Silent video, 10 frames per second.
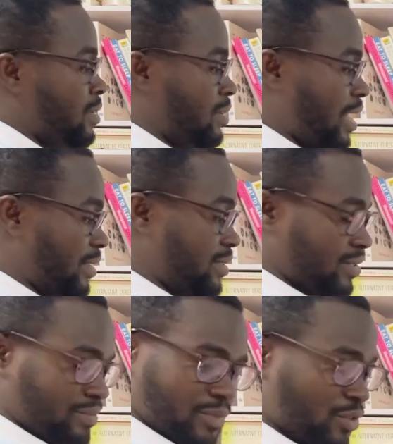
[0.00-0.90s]
That is it.
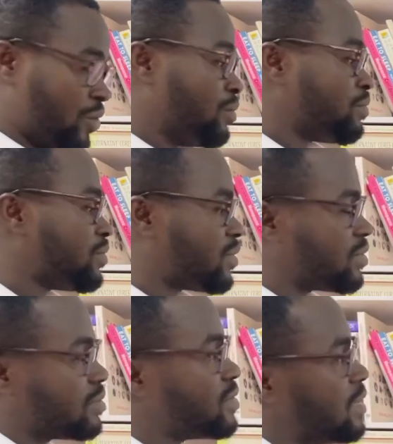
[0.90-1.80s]
So
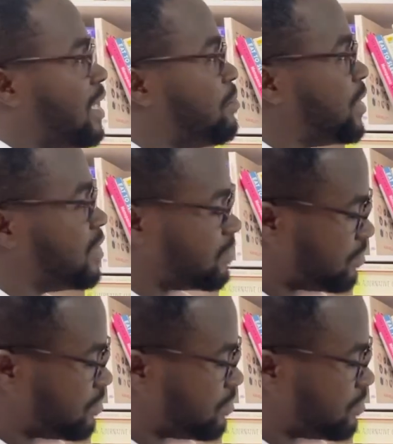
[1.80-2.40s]
let me